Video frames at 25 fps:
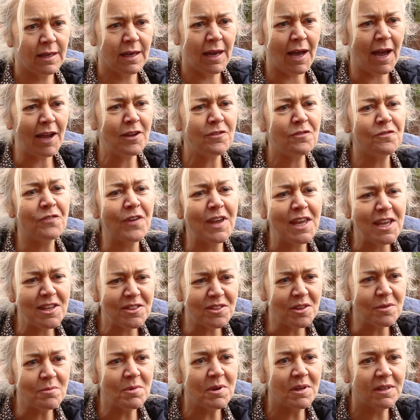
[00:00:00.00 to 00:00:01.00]
I feed
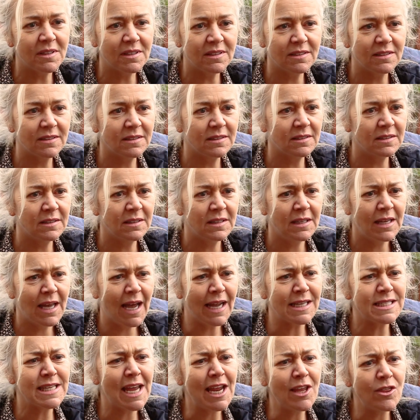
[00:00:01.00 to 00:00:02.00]
them.
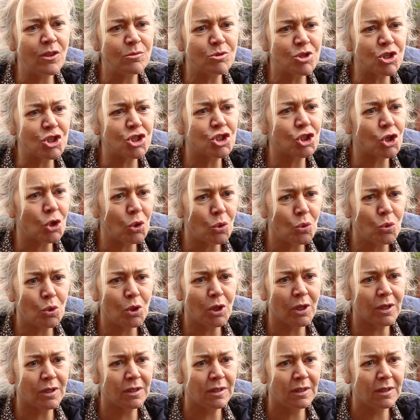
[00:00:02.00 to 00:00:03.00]
I take them to school.
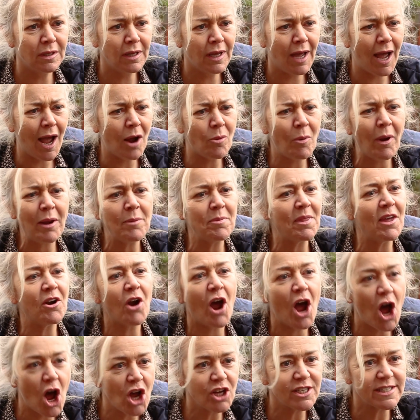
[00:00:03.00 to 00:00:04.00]
I wipe their
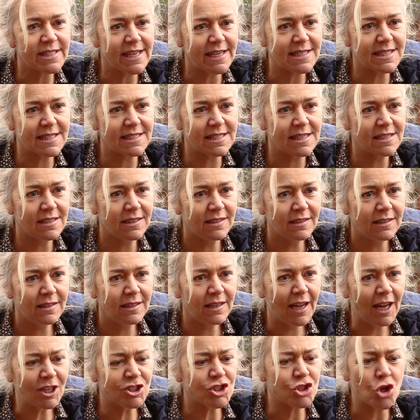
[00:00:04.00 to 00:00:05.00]
arses
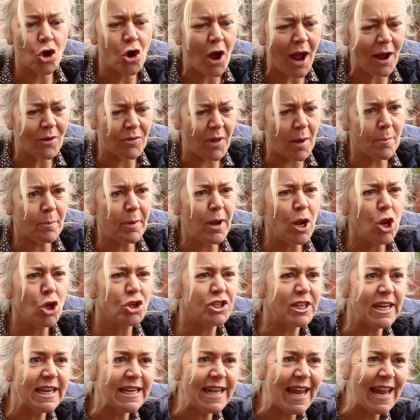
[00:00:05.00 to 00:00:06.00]
and sort out their
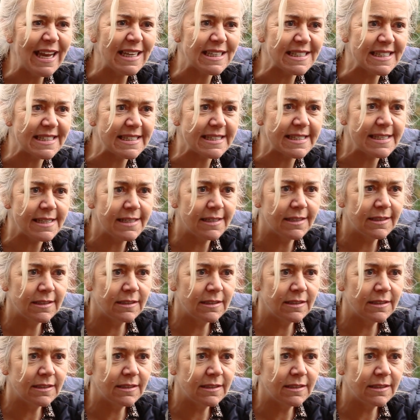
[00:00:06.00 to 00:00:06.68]
bloody nits.